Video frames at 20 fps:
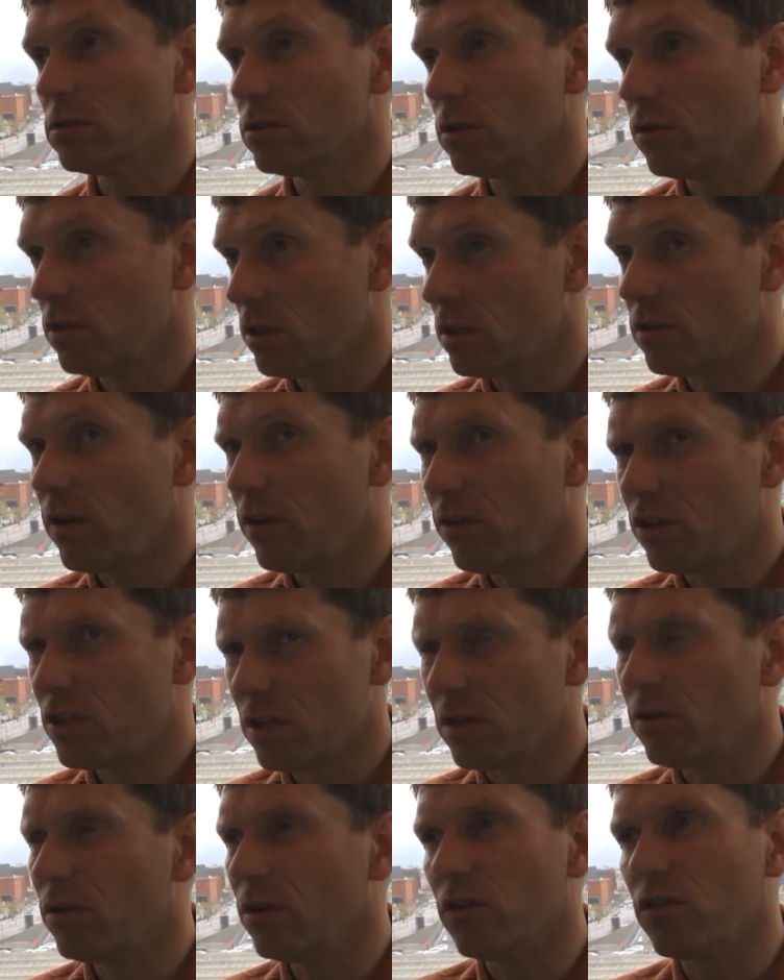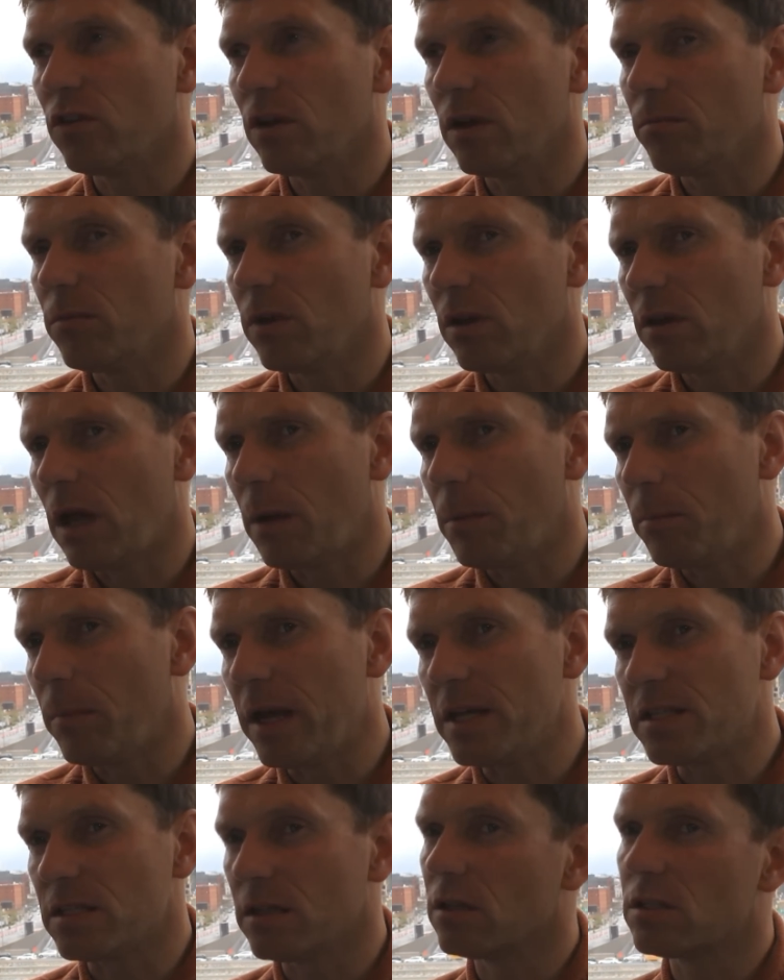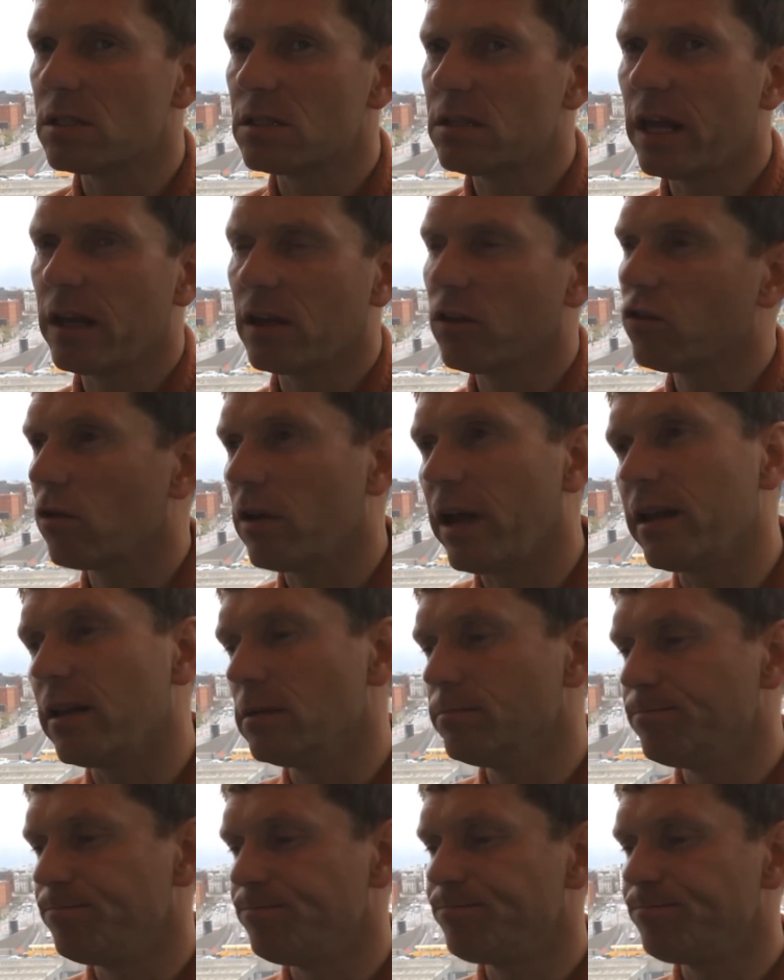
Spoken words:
So it's very serious, and I'm amazed that it's taken so lightly.